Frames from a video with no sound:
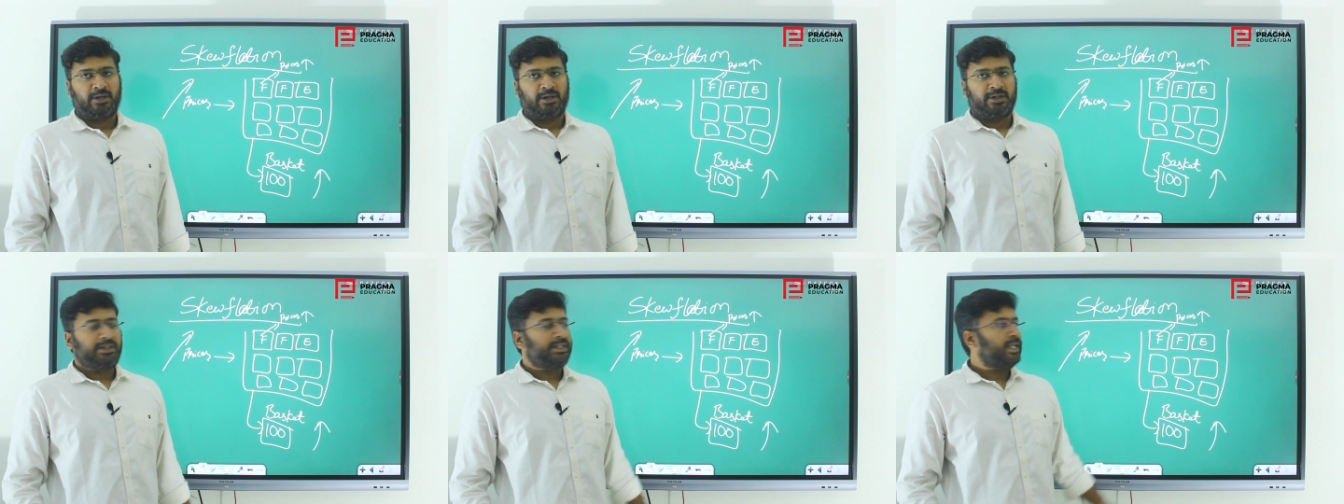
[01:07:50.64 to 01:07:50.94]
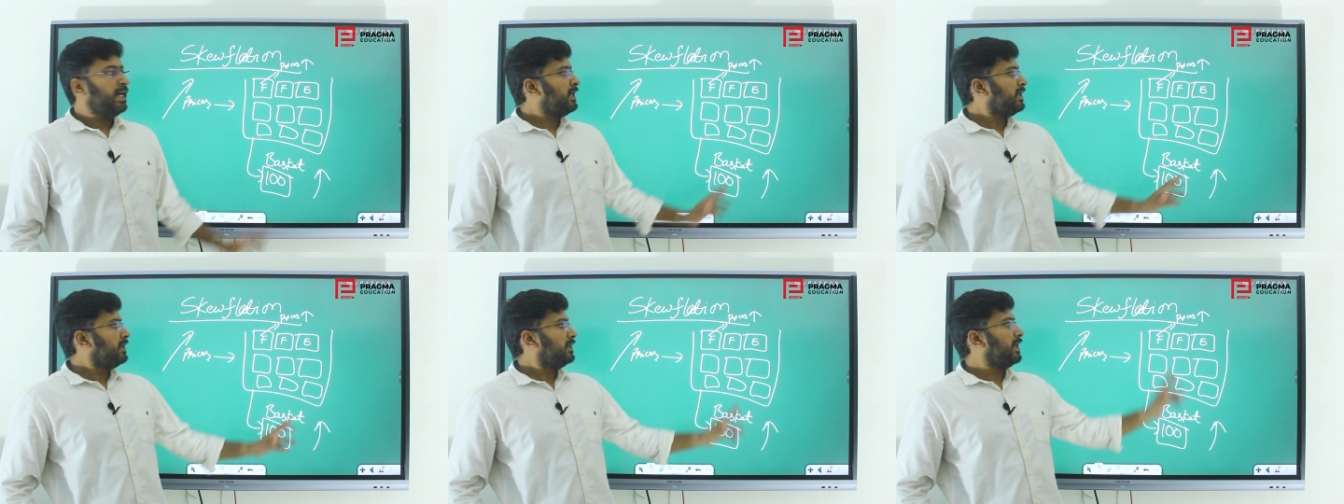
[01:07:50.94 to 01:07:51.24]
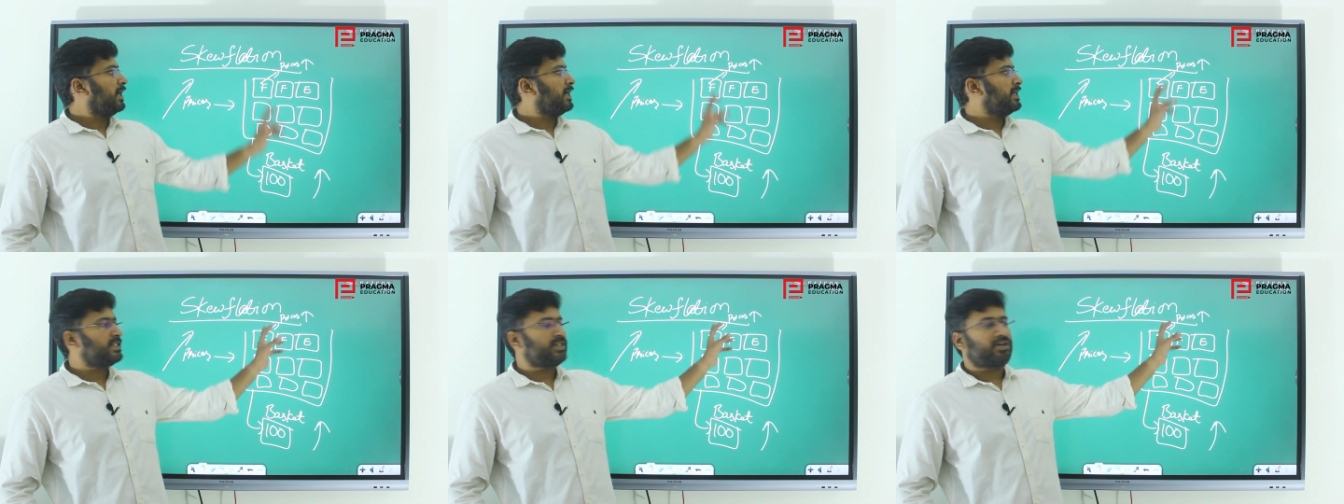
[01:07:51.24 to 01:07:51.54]
Then
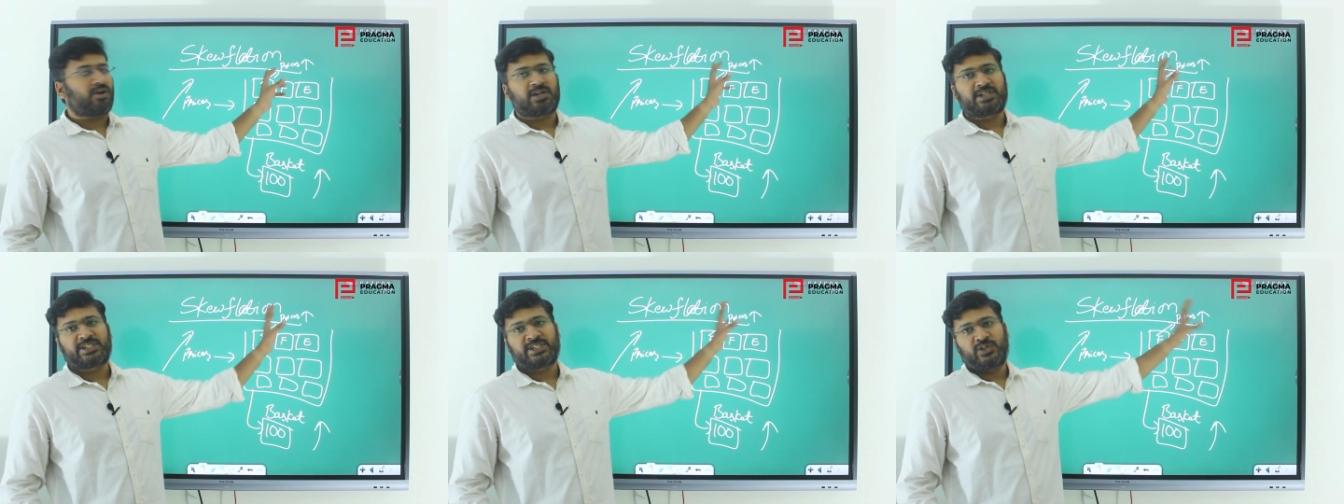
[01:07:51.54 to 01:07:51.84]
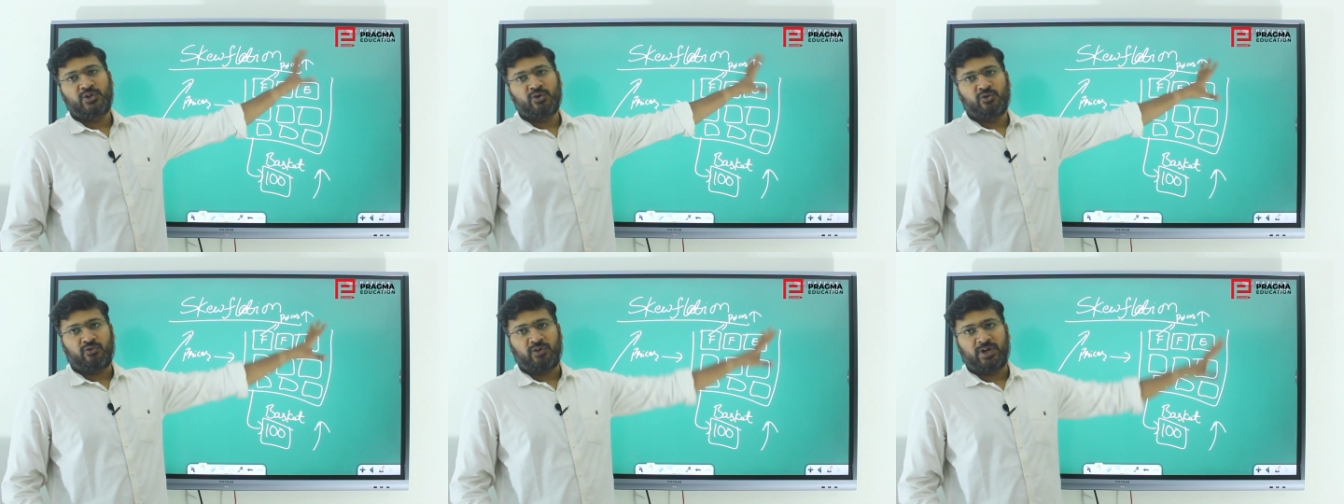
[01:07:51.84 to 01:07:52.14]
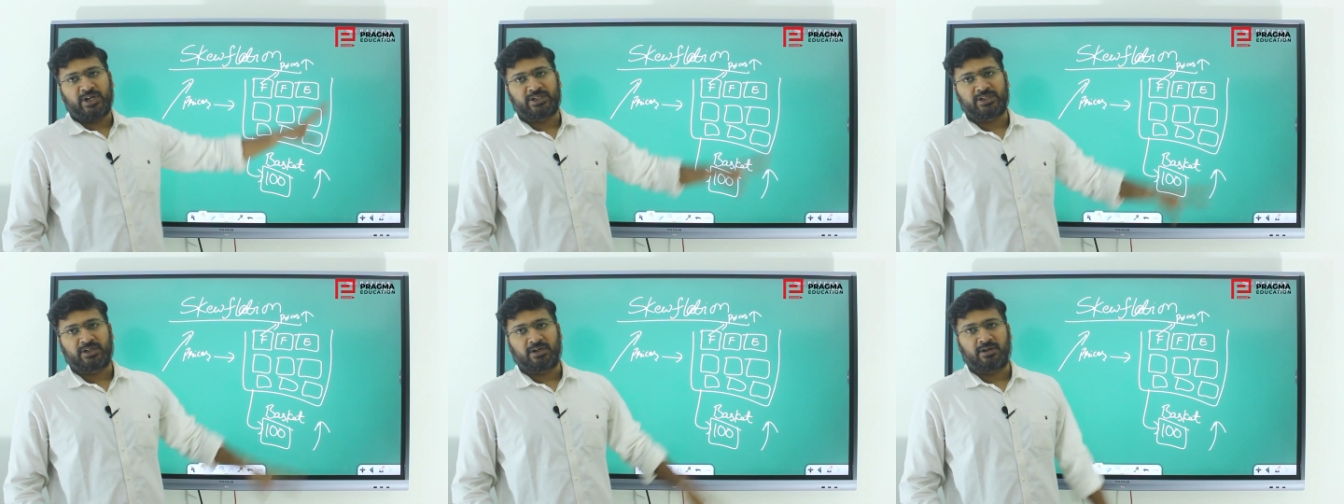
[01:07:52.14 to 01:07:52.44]
that is called
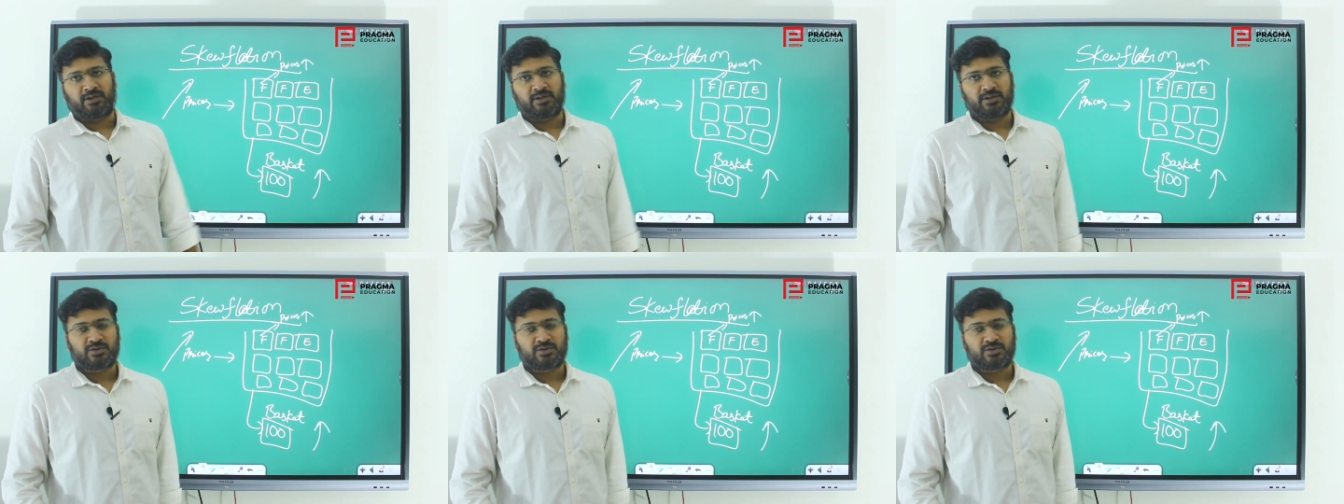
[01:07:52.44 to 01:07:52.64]
skewflation.